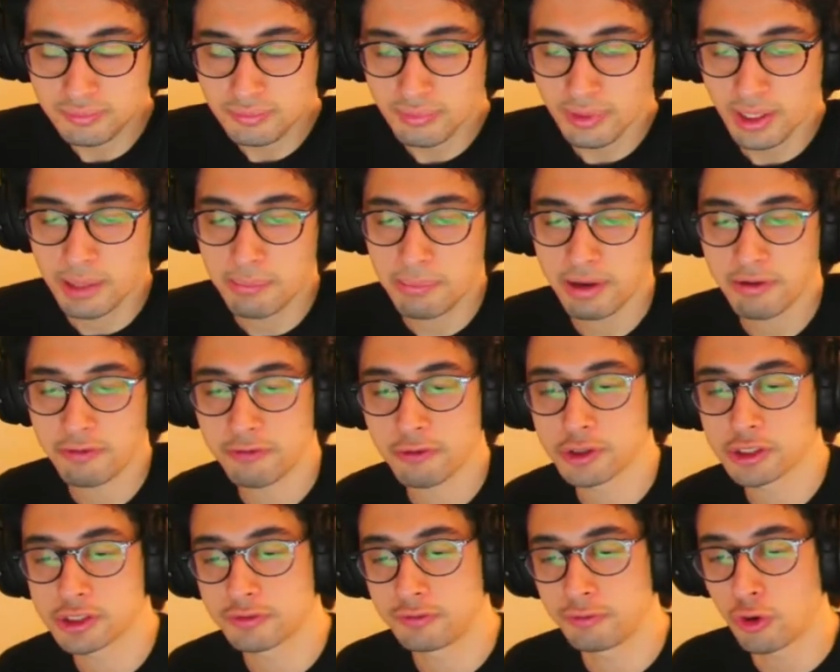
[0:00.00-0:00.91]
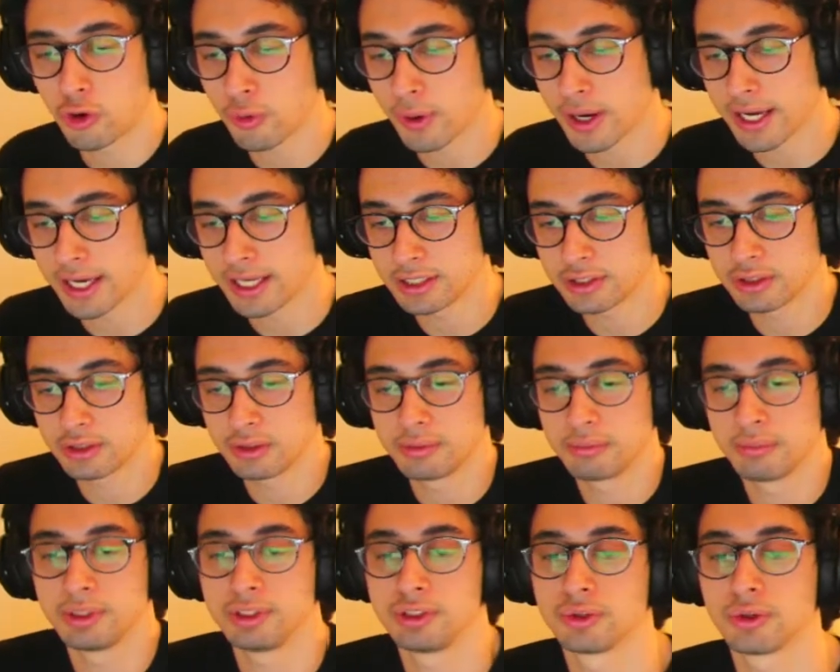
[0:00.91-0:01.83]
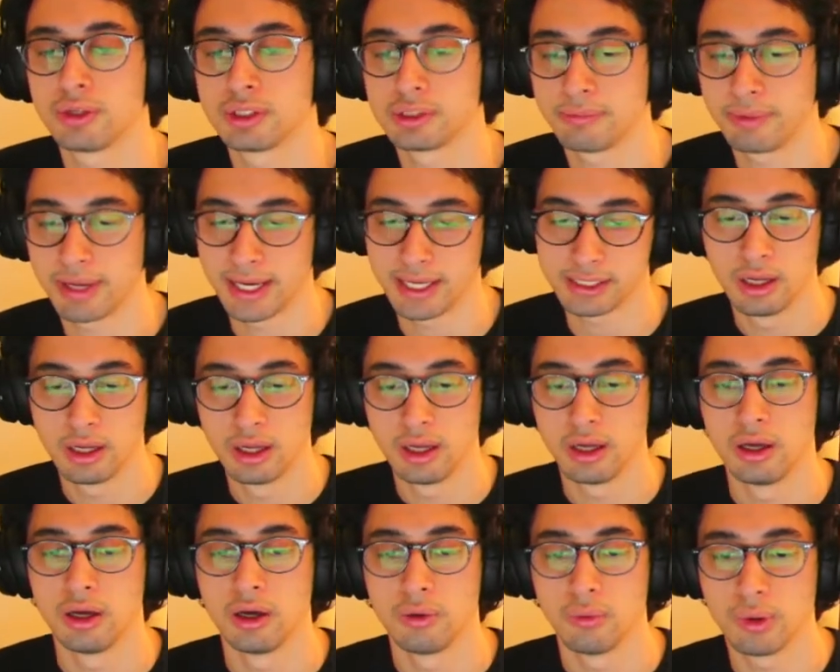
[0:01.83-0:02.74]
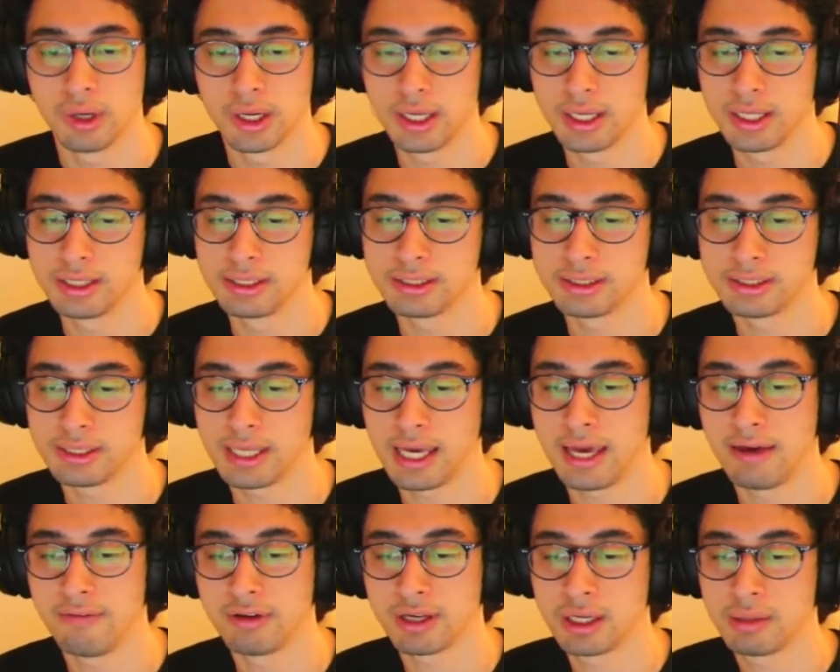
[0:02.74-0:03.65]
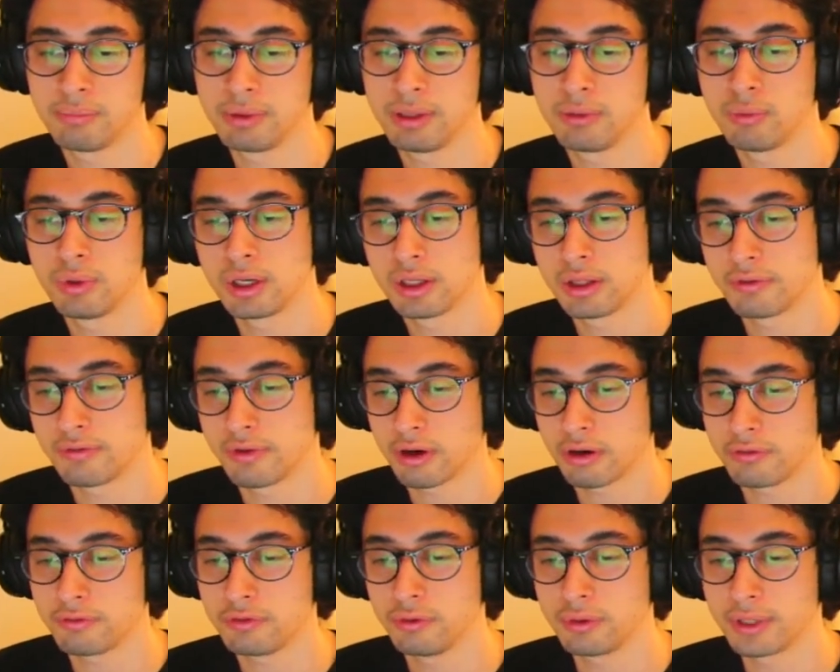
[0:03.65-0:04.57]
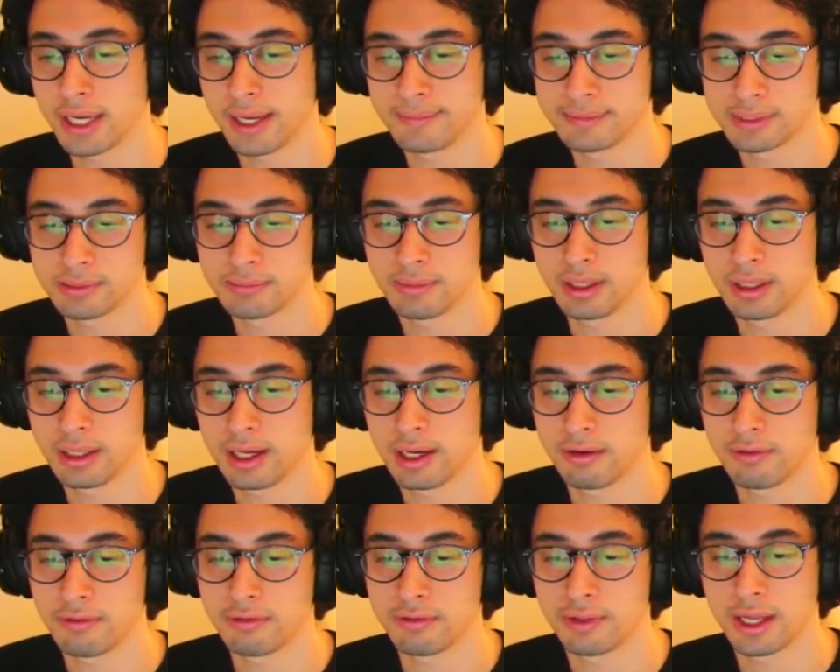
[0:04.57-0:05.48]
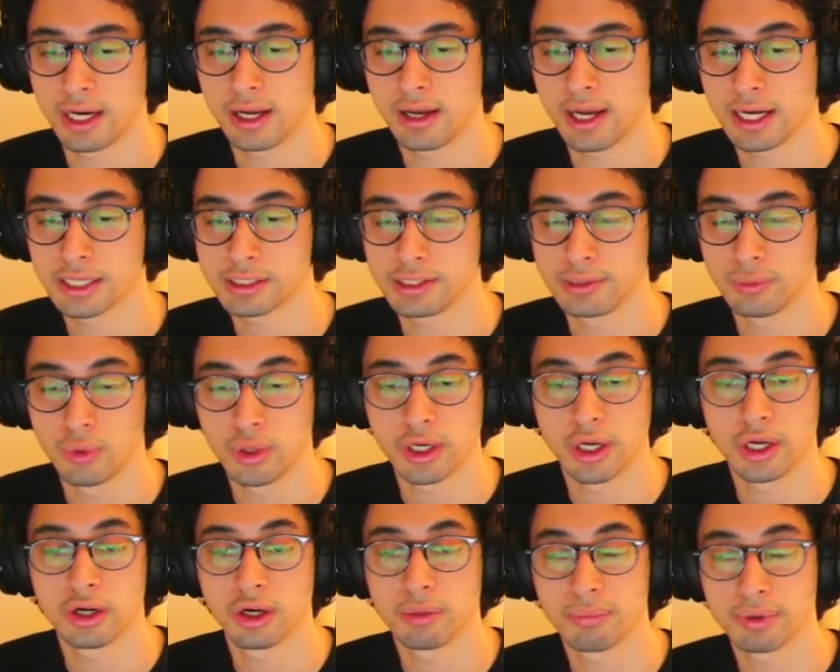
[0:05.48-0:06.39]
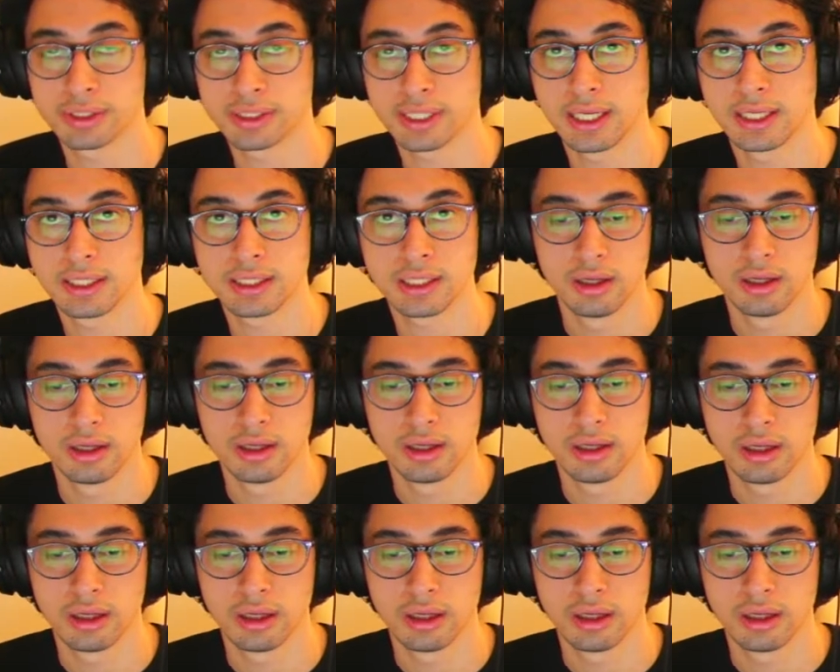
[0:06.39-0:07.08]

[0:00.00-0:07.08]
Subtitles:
My first foray into Majora's Mask was having it be one of the very few games in my life that I actually 100%ed.